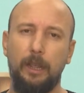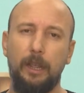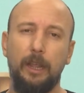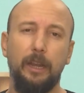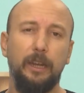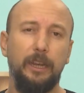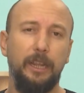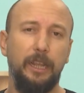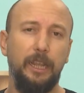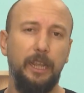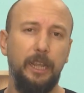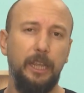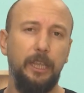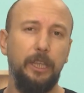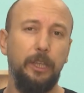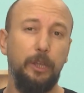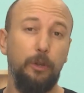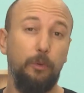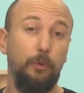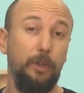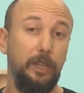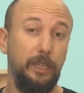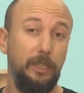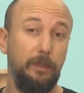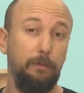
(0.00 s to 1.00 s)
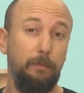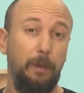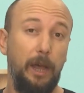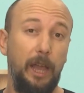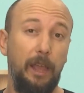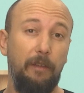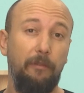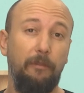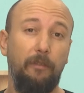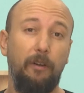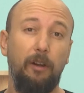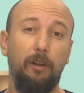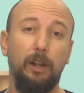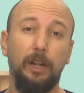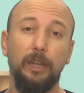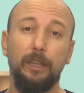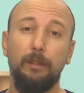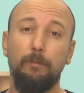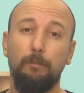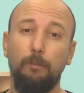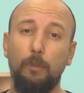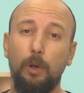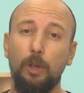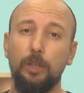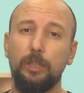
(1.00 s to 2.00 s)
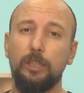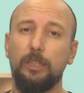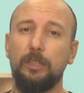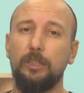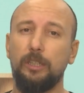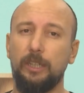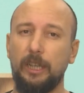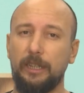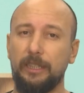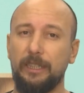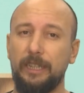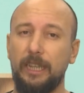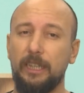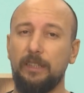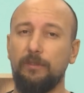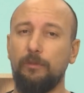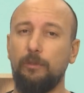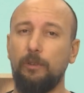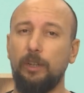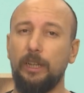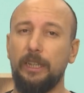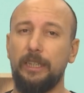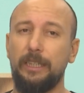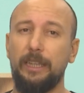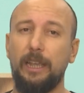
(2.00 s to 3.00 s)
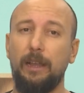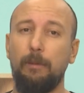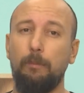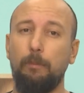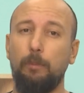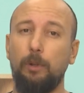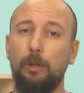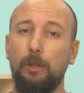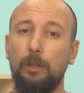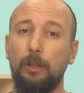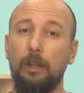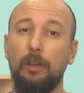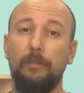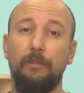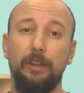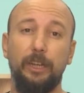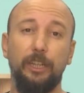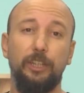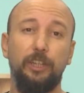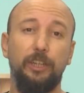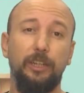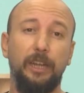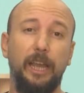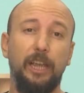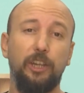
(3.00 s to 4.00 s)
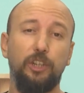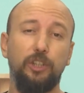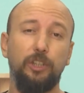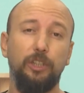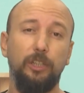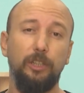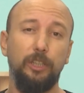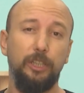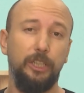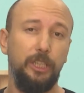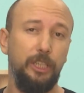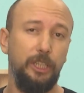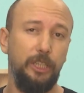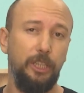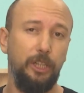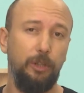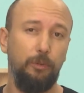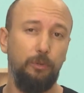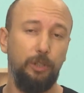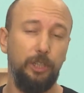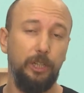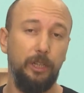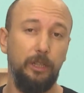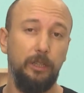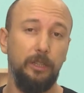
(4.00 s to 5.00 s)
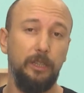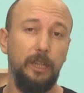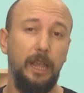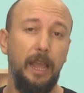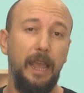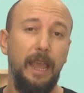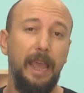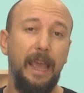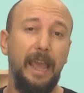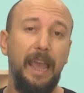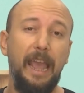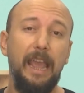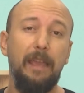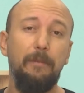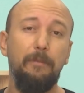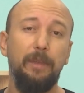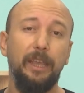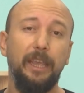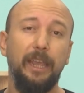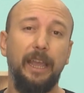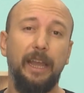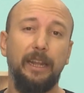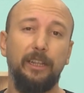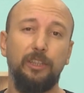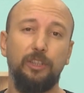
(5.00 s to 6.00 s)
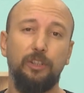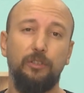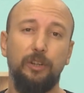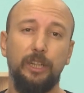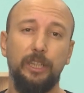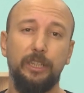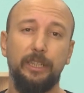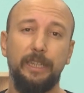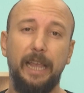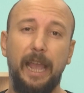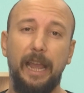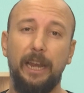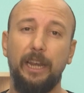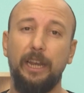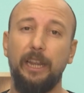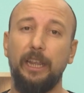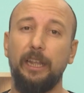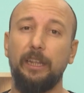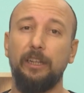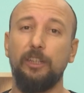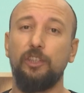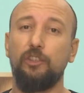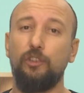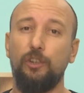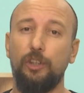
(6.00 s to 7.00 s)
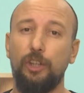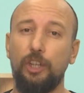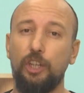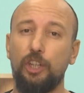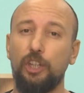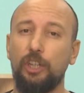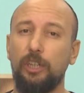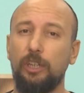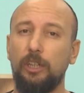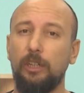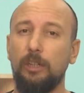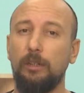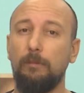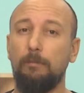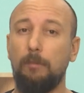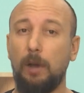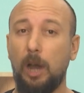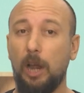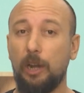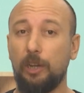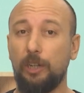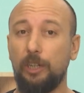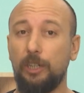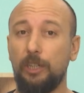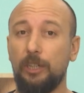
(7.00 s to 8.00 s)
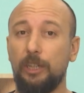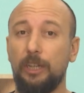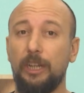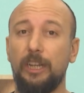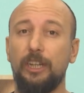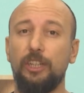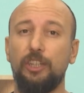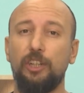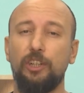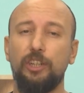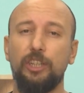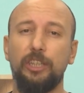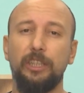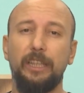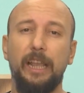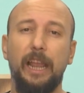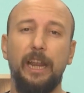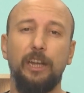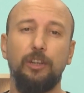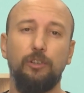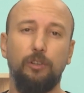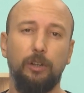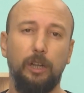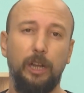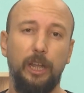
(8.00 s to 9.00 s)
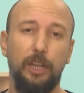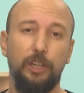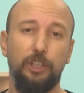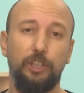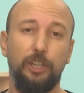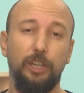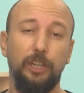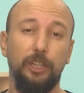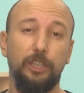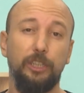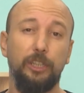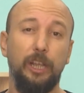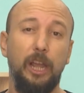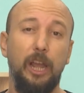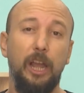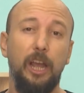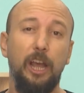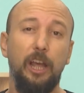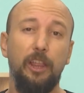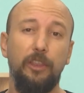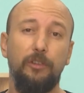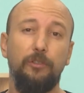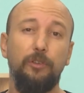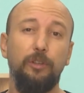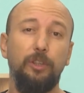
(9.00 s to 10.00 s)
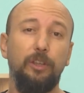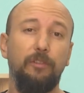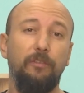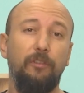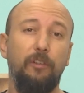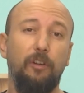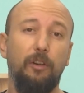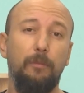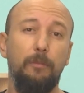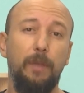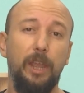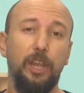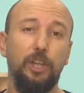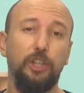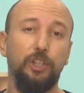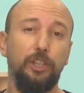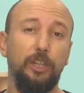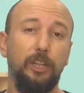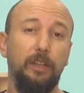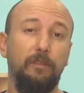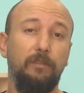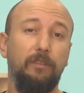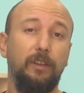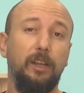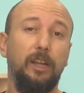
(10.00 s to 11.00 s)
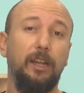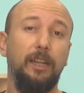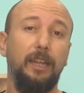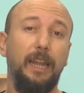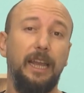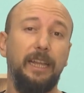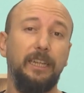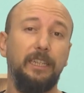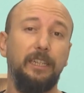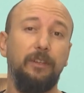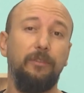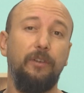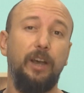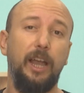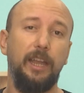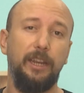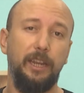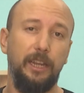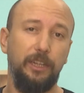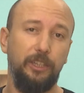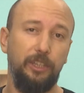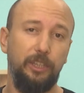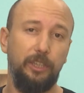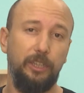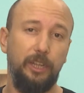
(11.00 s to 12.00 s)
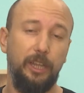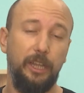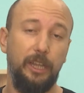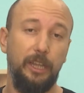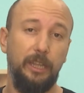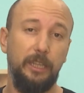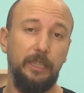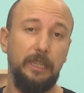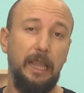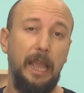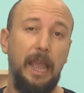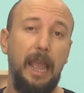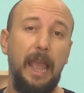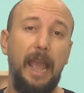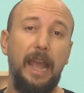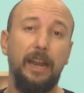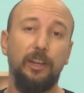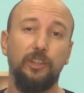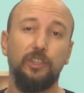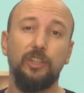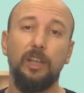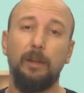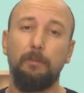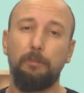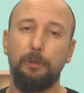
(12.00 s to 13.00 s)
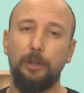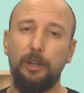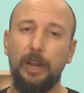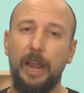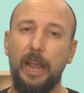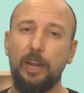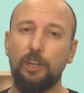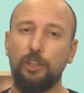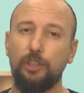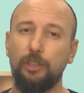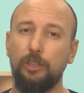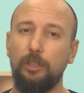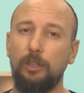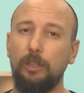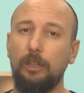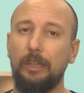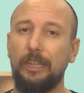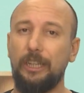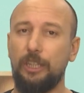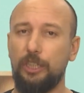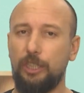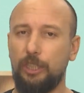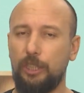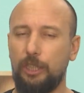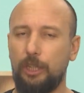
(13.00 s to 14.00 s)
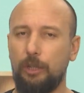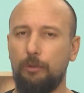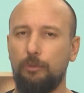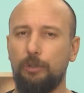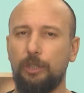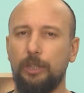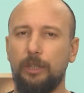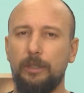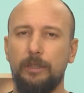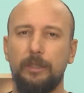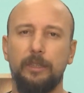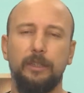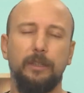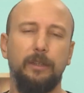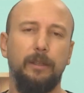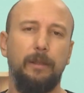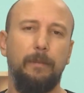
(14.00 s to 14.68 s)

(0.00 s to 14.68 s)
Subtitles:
The EU is by far the most successful example of international institutions aiming at transcending traditional modern interstate relations through the formation of collective identities and supranational institutions.